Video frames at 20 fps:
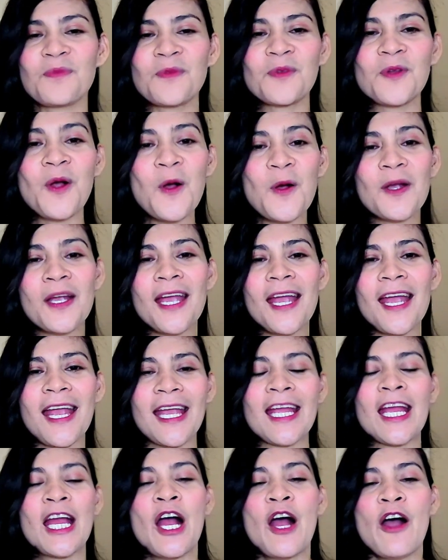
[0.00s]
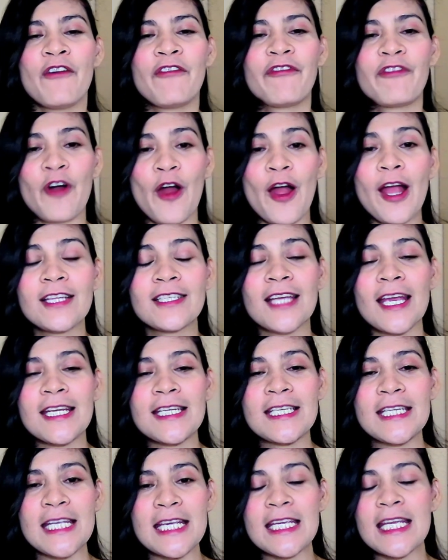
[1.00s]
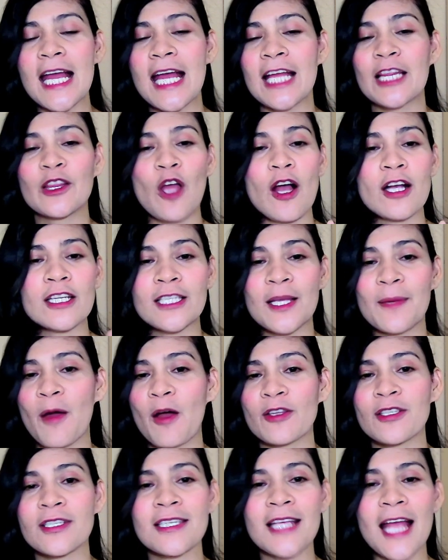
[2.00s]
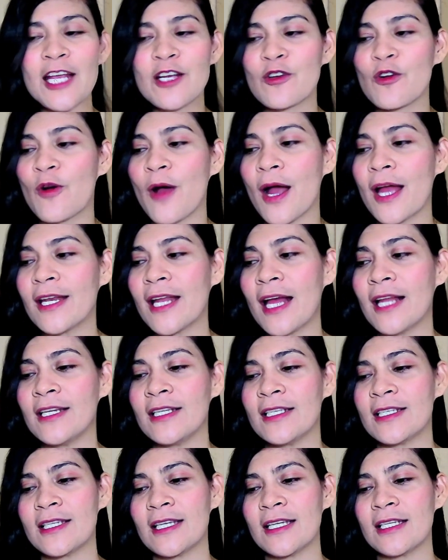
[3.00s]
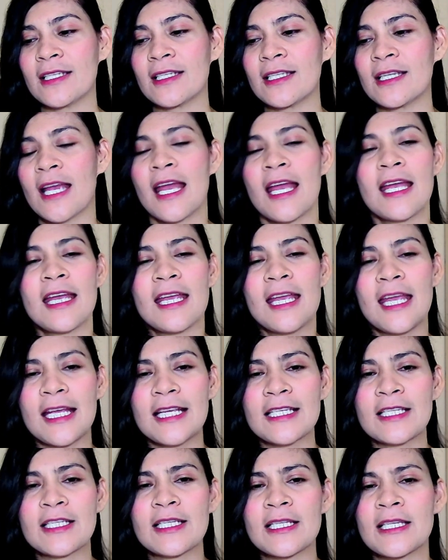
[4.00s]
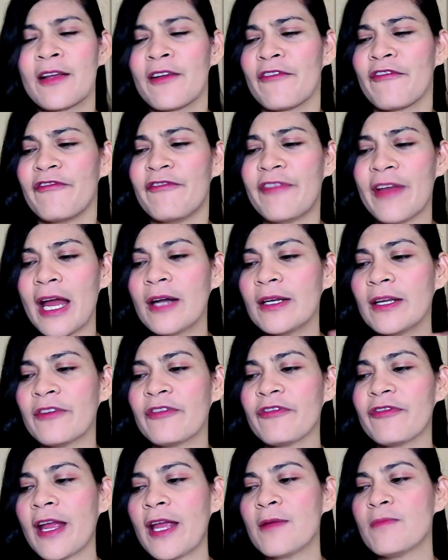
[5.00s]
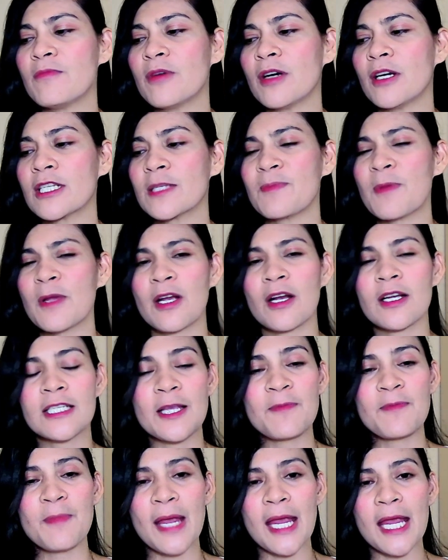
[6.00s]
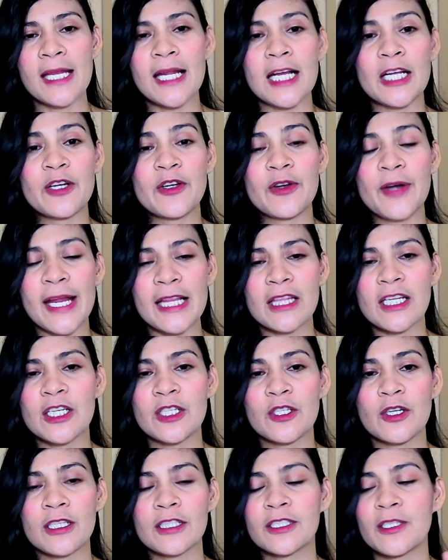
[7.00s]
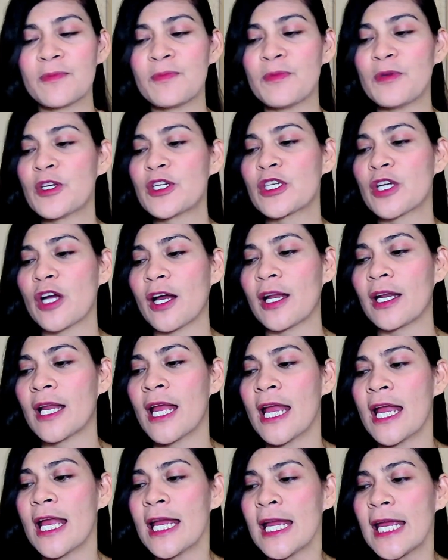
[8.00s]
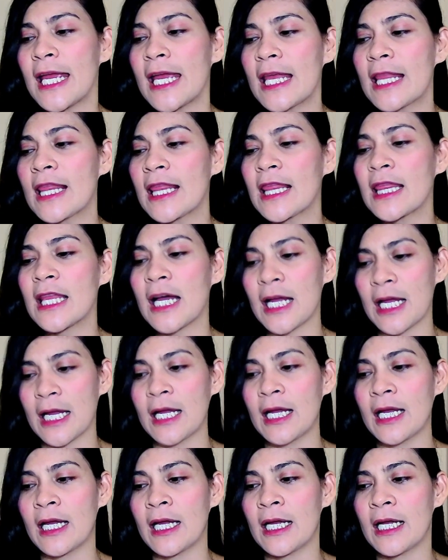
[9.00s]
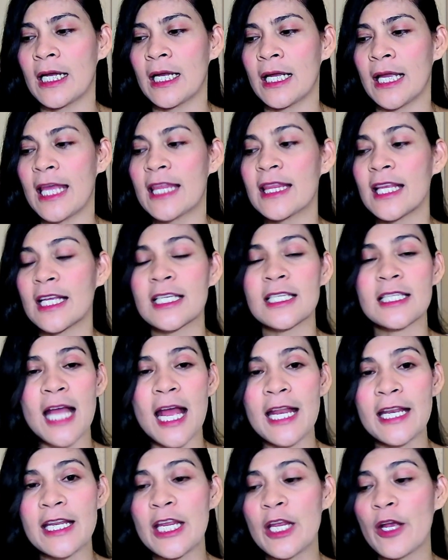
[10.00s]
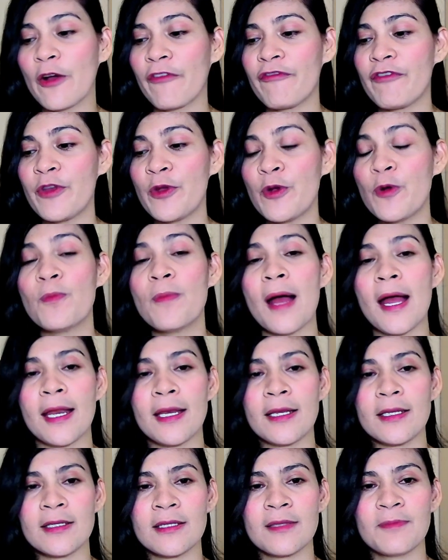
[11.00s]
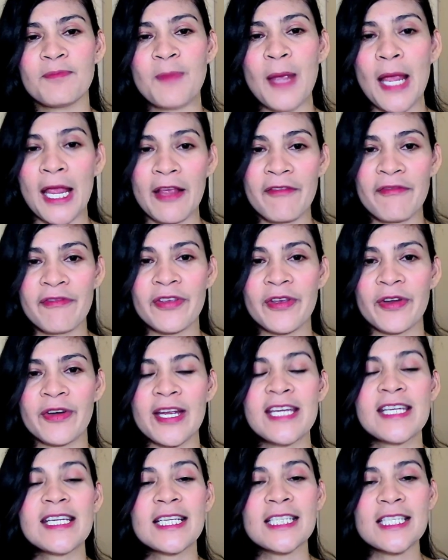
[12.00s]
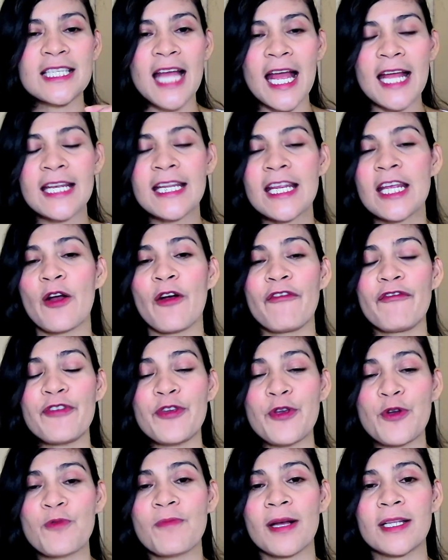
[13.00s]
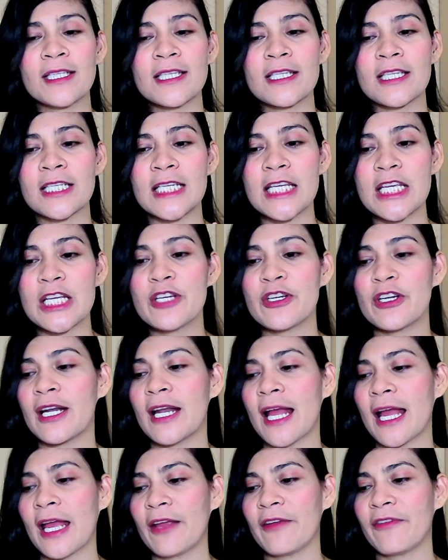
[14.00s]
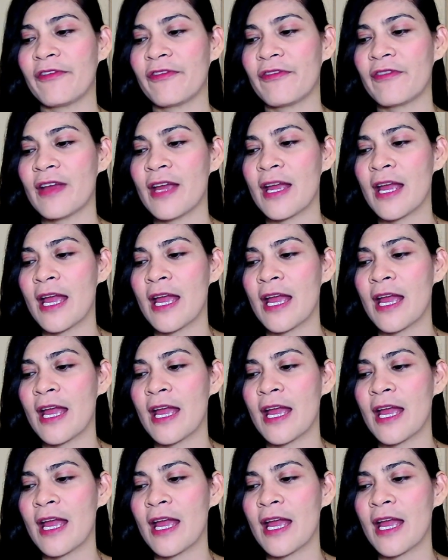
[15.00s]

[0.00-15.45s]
Okay, Freud's idea talks about psychoanalysis. He is very famous because he made a greater contribution in the study of human behavior, in the study of humans' inner life.